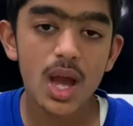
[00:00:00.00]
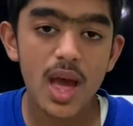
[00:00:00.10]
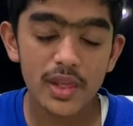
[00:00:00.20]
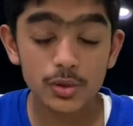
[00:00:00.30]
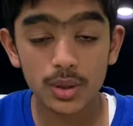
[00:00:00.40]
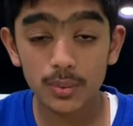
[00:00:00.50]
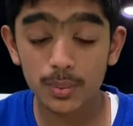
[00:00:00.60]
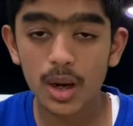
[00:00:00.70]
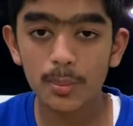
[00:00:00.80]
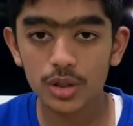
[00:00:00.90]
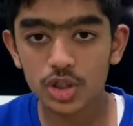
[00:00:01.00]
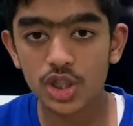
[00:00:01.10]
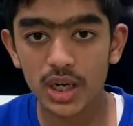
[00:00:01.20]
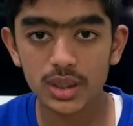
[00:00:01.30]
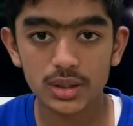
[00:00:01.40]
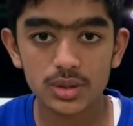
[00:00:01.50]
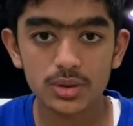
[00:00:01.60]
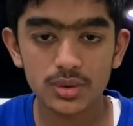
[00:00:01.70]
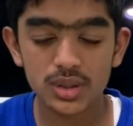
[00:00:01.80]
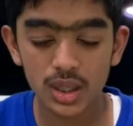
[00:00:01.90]
And that's what I'm really trying
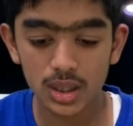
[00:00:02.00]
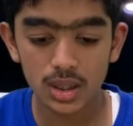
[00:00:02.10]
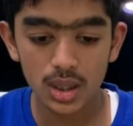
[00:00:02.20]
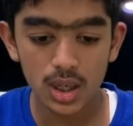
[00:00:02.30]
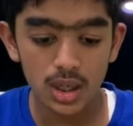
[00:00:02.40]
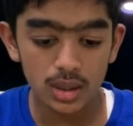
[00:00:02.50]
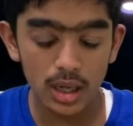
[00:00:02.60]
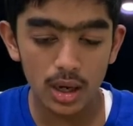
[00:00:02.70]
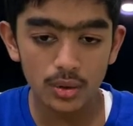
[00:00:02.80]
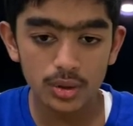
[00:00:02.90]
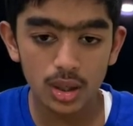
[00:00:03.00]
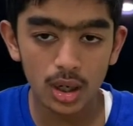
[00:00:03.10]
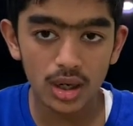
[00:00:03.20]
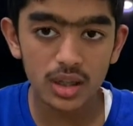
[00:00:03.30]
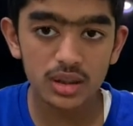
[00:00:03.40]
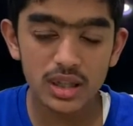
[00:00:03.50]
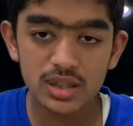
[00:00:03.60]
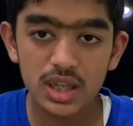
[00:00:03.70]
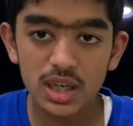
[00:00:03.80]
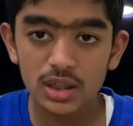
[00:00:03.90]
to say. Now, let's
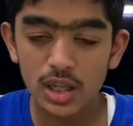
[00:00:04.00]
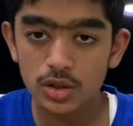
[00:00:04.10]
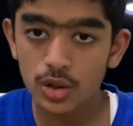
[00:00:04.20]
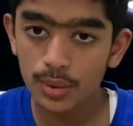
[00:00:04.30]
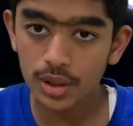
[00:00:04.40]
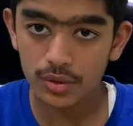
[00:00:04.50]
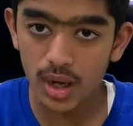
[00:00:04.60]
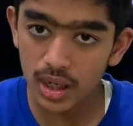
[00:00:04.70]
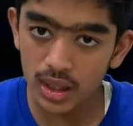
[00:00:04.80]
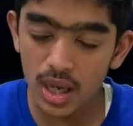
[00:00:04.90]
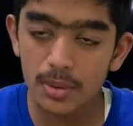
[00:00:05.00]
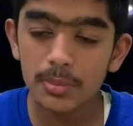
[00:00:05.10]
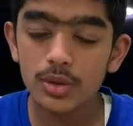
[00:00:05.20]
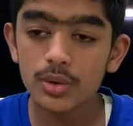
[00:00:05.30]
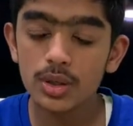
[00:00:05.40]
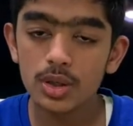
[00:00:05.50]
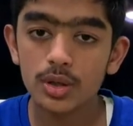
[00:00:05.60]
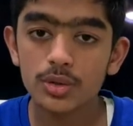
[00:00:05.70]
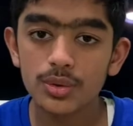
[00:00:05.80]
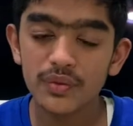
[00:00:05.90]
say that you don't want to create a game, you can go
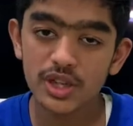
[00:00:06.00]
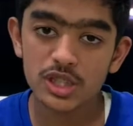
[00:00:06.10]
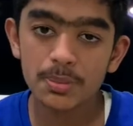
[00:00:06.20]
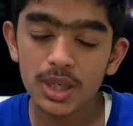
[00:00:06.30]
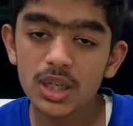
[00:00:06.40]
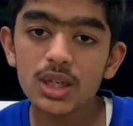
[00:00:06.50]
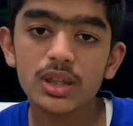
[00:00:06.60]
to Investopedia.